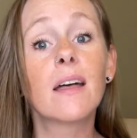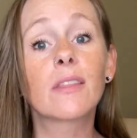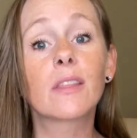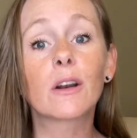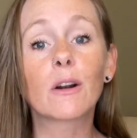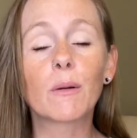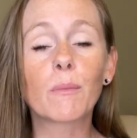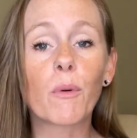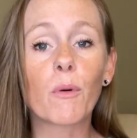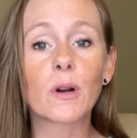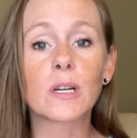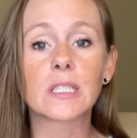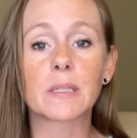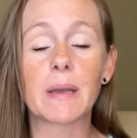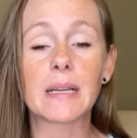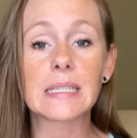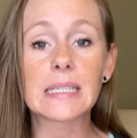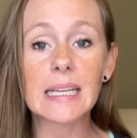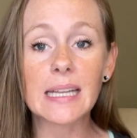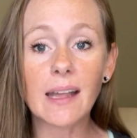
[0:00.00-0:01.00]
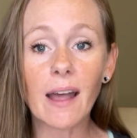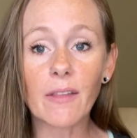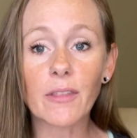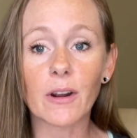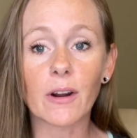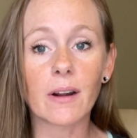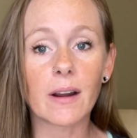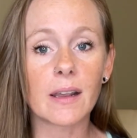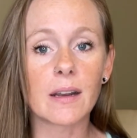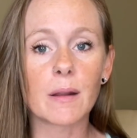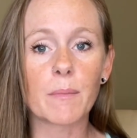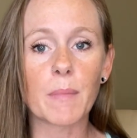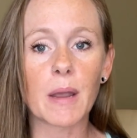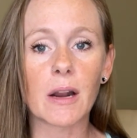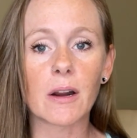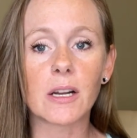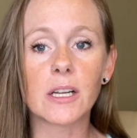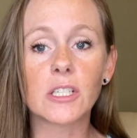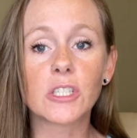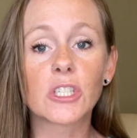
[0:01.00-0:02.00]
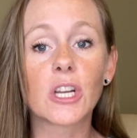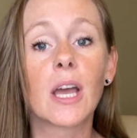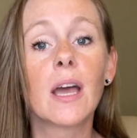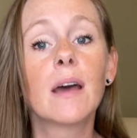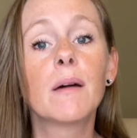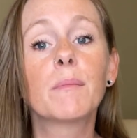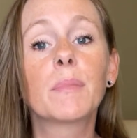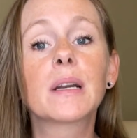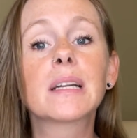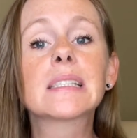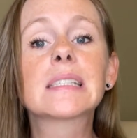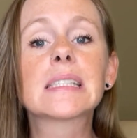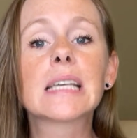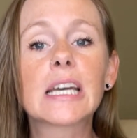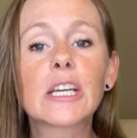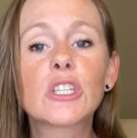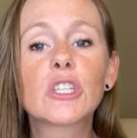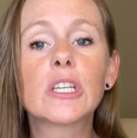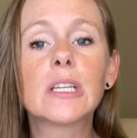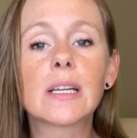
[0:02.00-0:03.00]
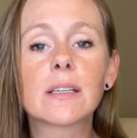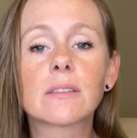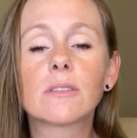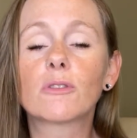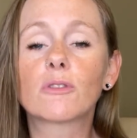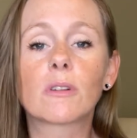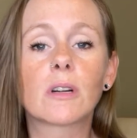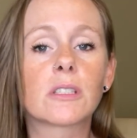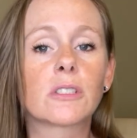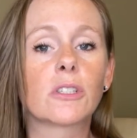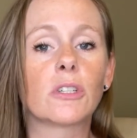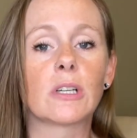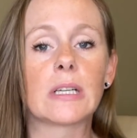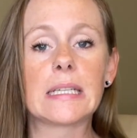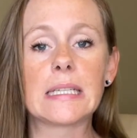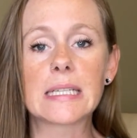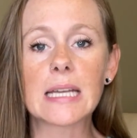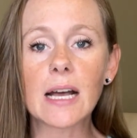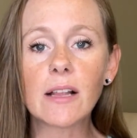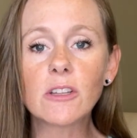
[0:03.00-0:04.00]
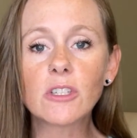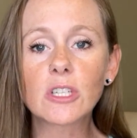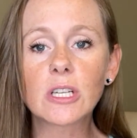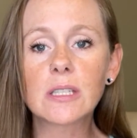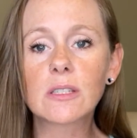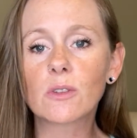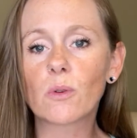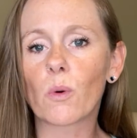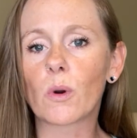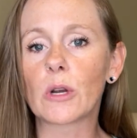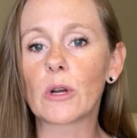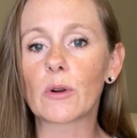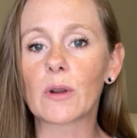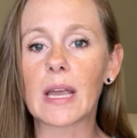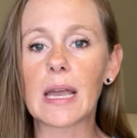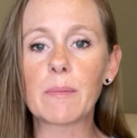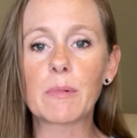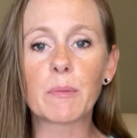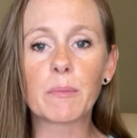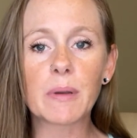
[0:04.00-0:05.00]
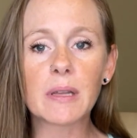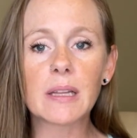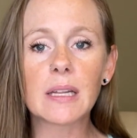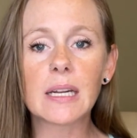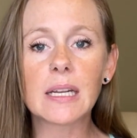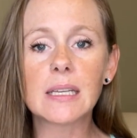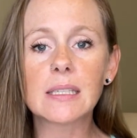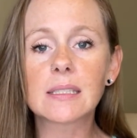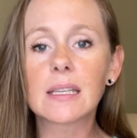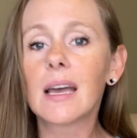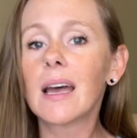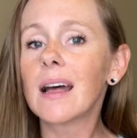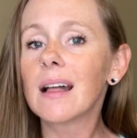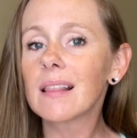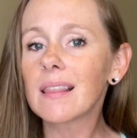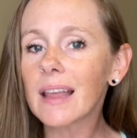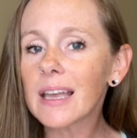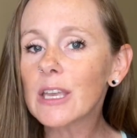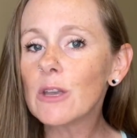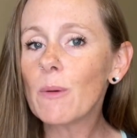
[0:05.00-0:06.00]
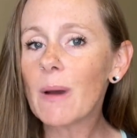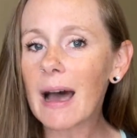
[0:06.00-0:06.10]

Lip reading: that are important to make together in a marriage, but it's like she doesn't trust your intelligence or your capabilities, like you